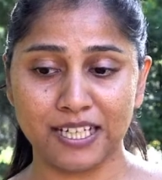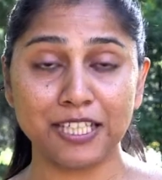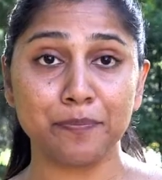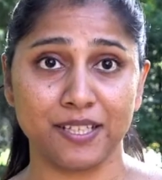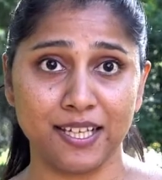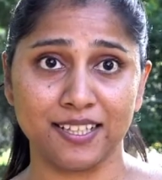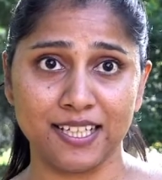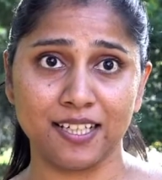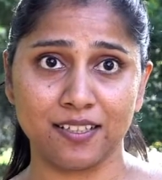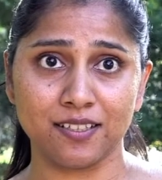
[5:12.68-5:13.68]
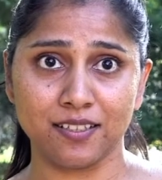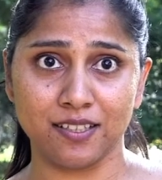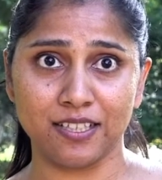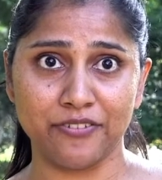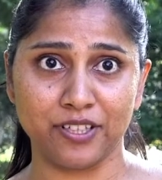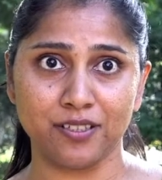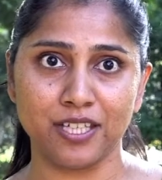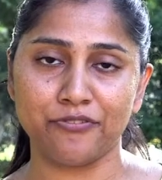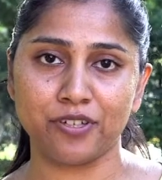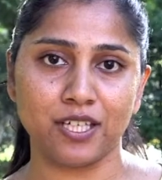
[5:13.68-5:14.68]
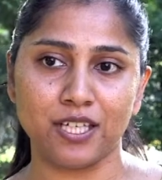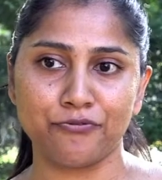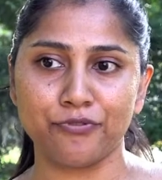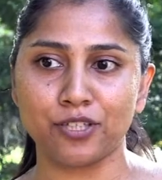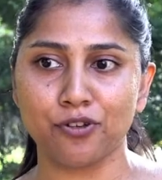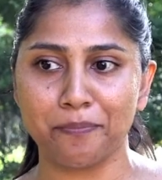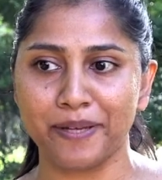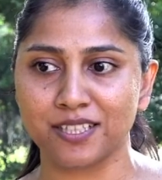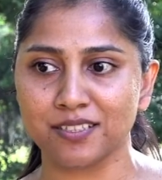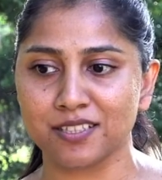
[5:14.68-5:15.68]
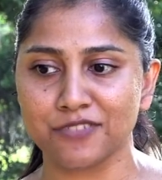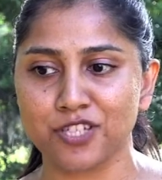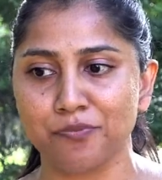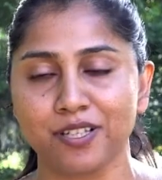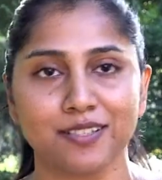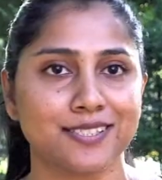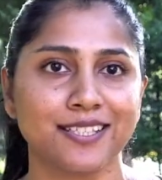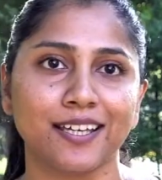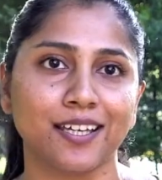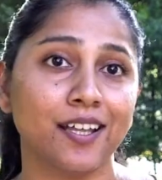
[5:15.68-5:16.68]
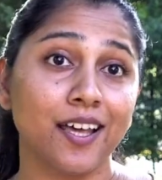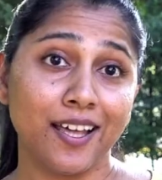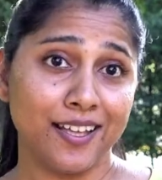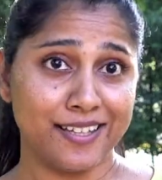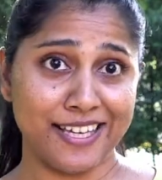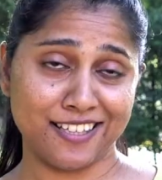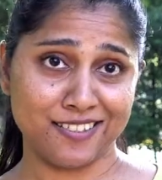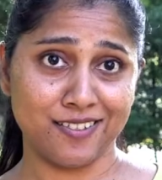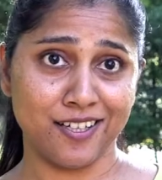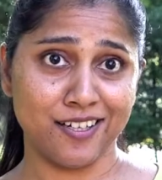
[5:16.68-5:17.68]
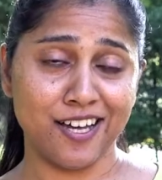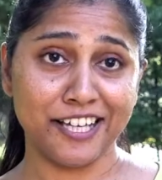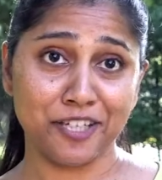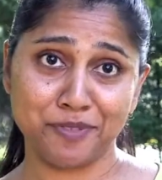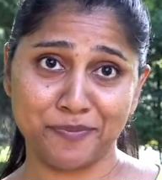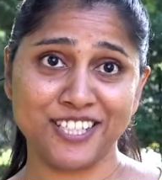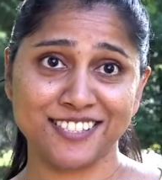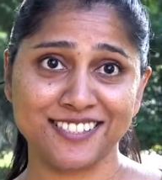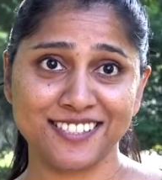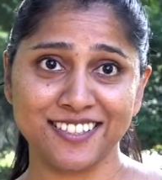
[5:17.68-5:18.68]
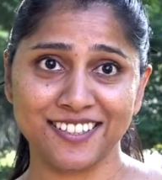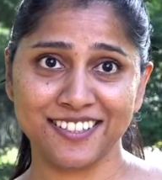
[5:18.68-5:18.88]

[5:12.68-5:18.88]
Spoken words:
keep it at that level. If we don't patent it, if someone else take it, they can hike up the prices.